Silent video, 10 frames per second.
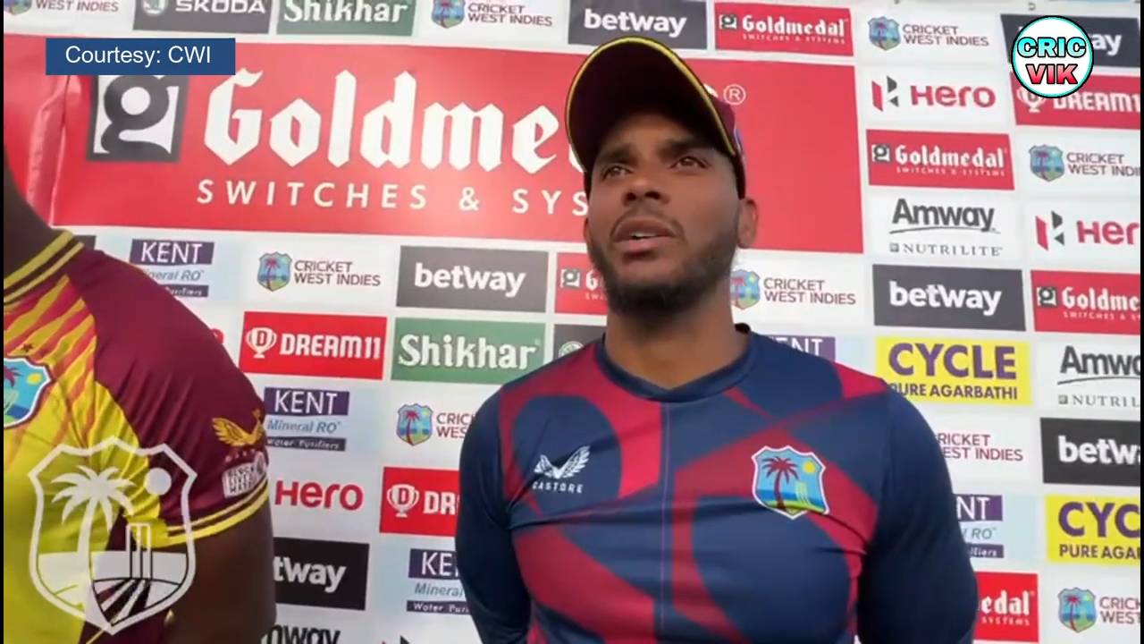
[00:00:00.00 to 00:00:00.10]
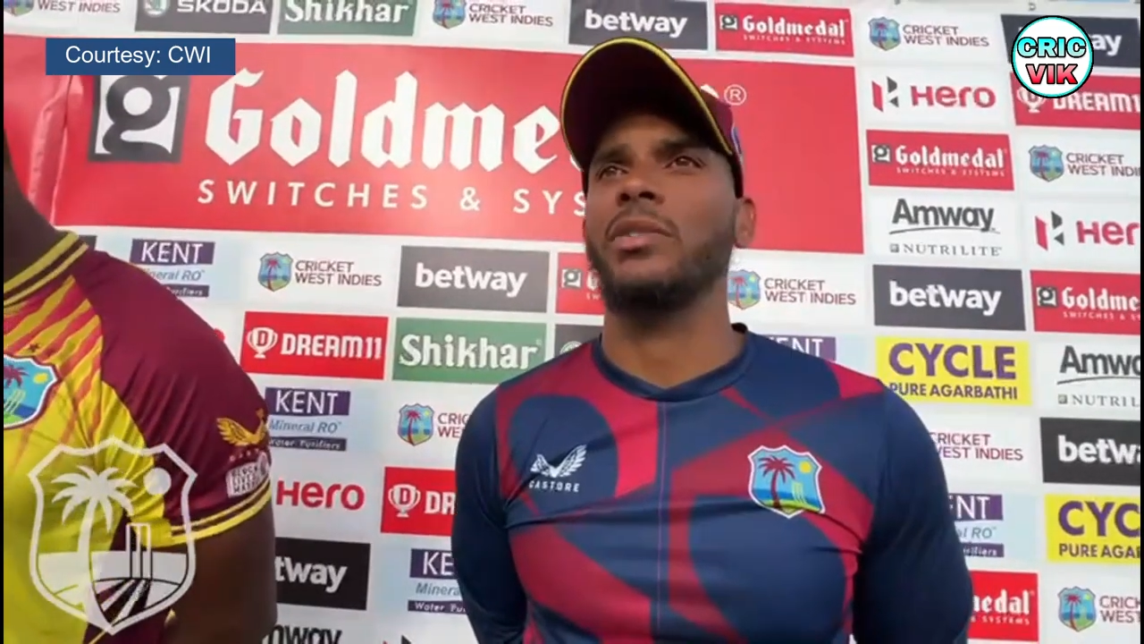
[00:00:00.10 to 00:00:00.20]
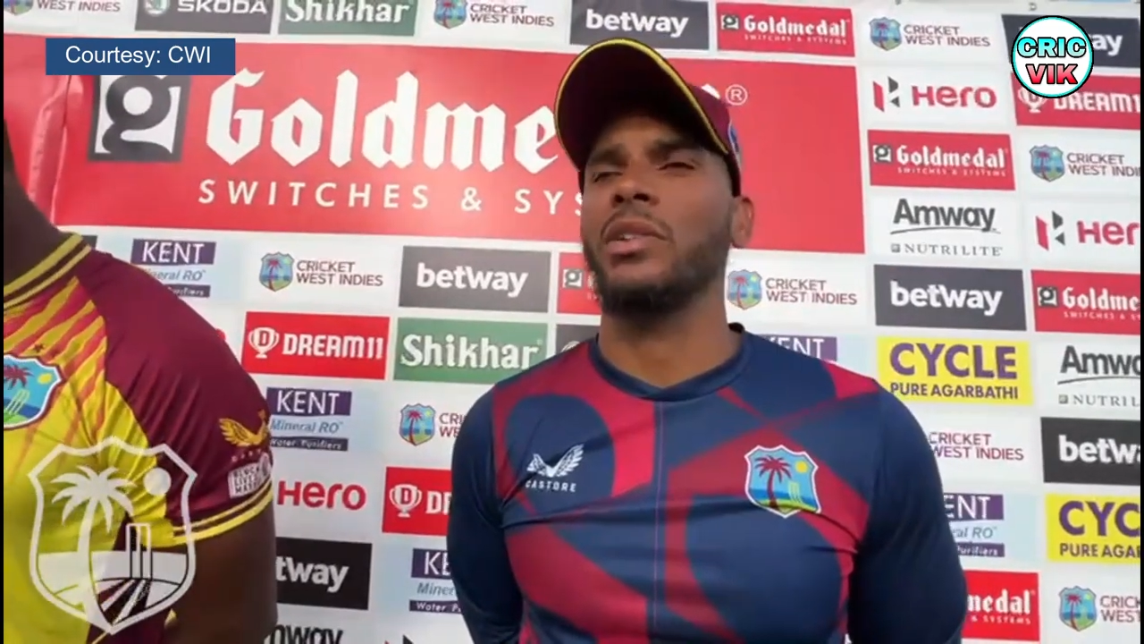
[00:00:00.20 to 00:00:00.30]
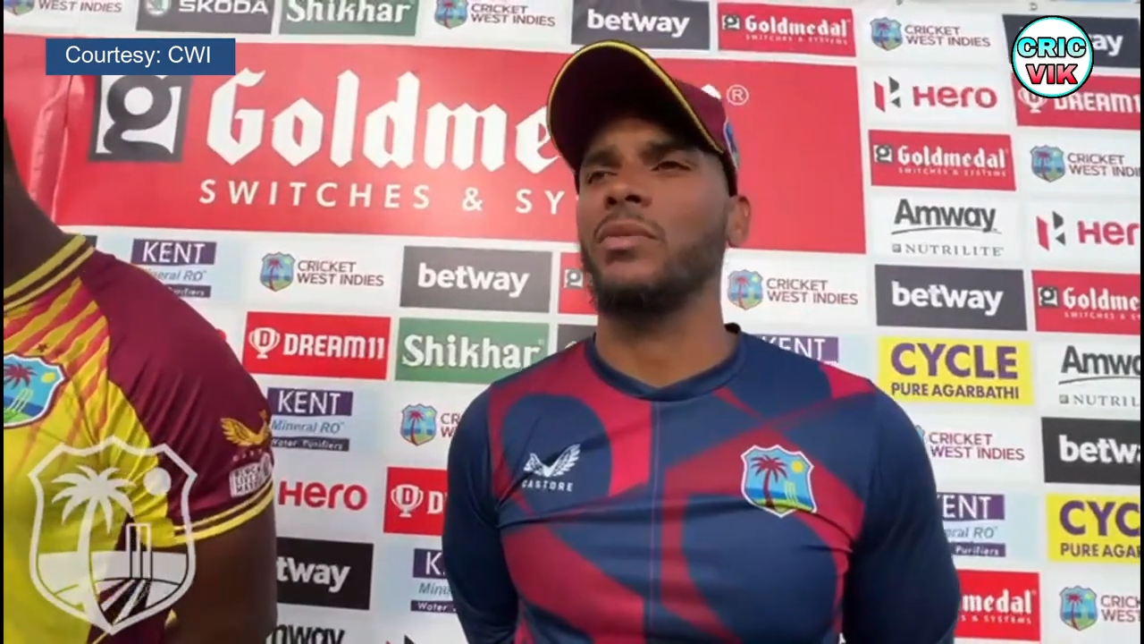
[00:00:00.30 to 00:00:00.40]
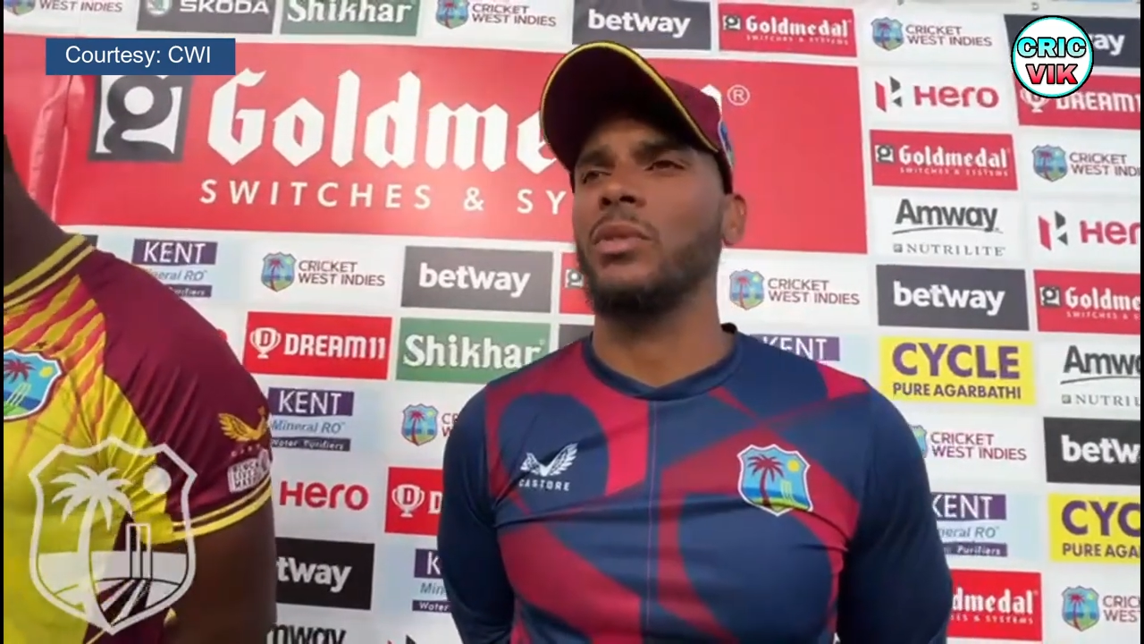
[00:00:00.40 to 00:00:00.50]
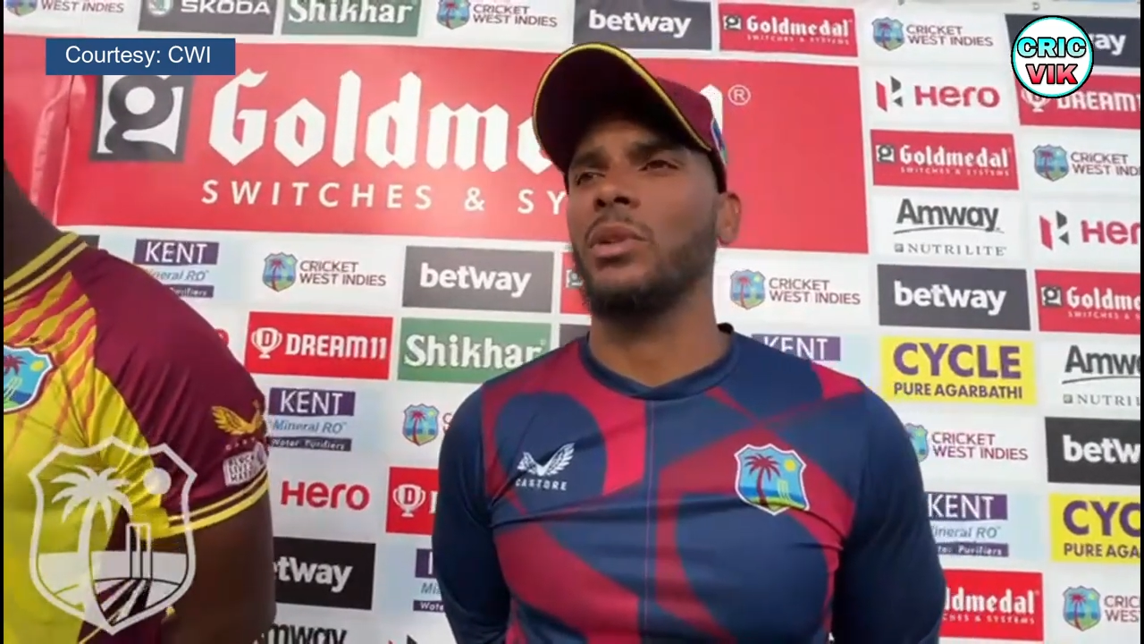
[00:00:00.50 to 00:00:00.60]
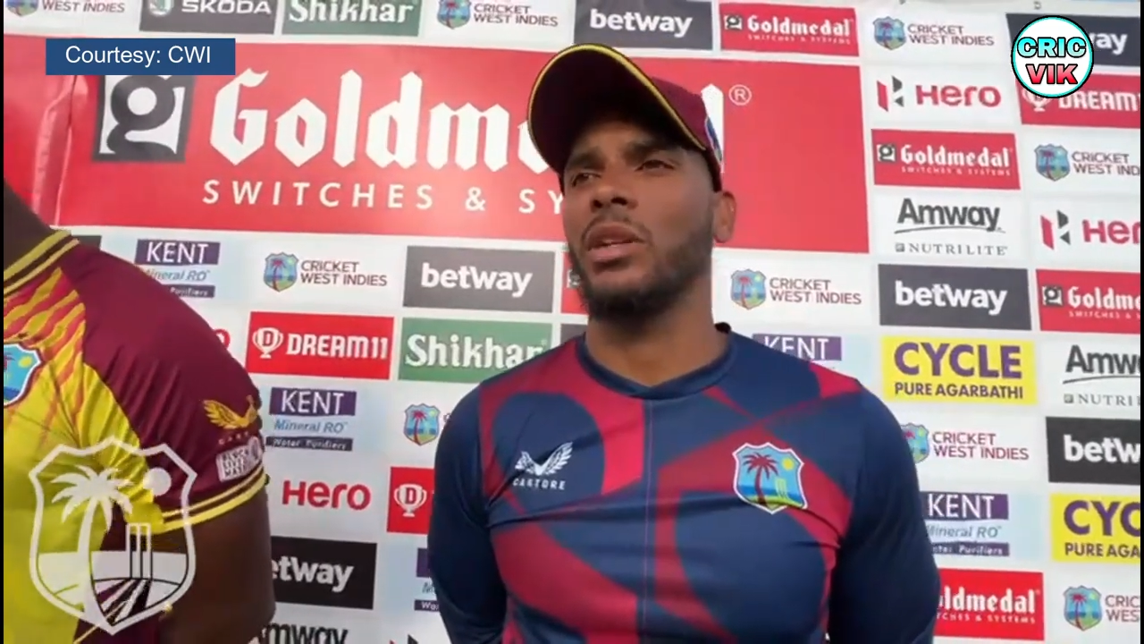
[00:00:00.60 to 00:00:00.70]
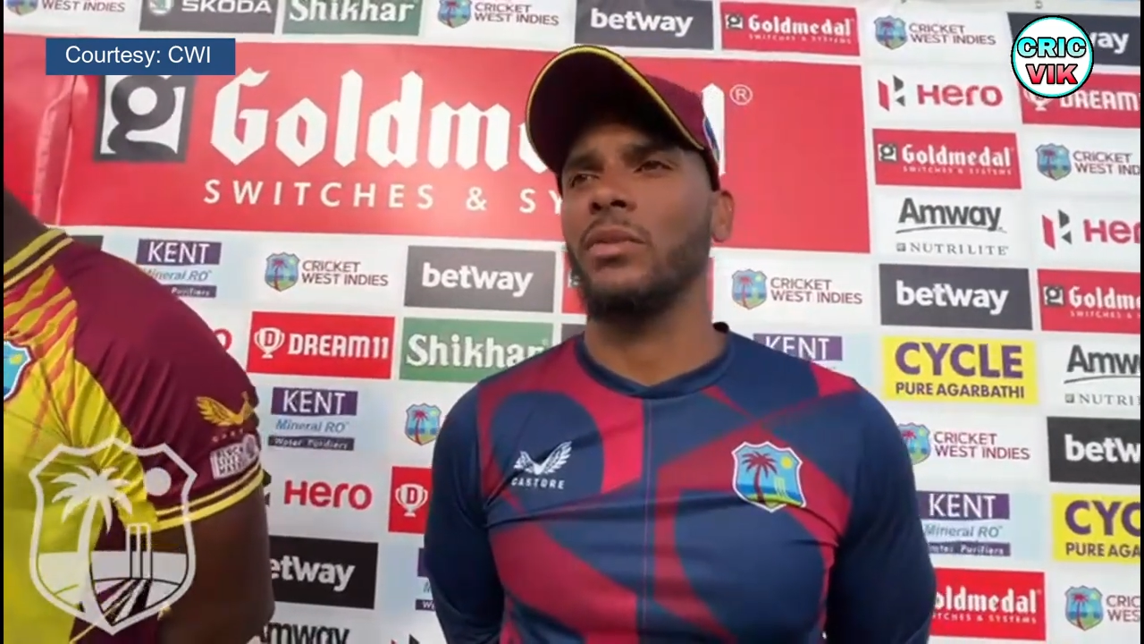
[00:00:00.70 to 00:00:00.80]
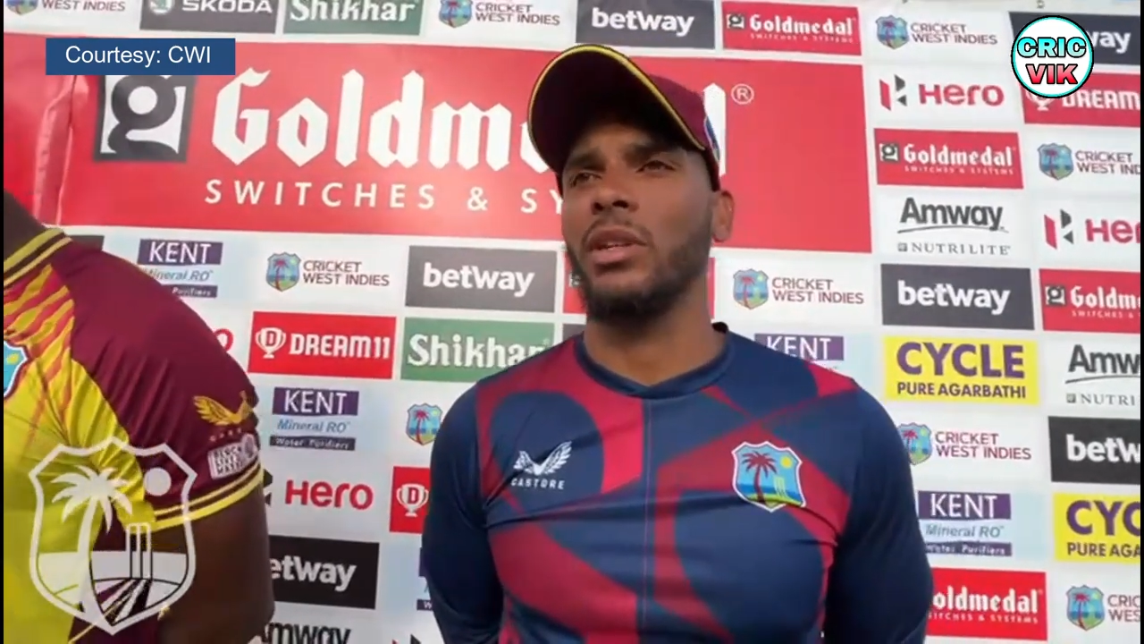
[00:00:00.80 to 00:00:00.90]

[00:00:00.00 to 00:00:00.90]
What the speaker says: ourselves to win every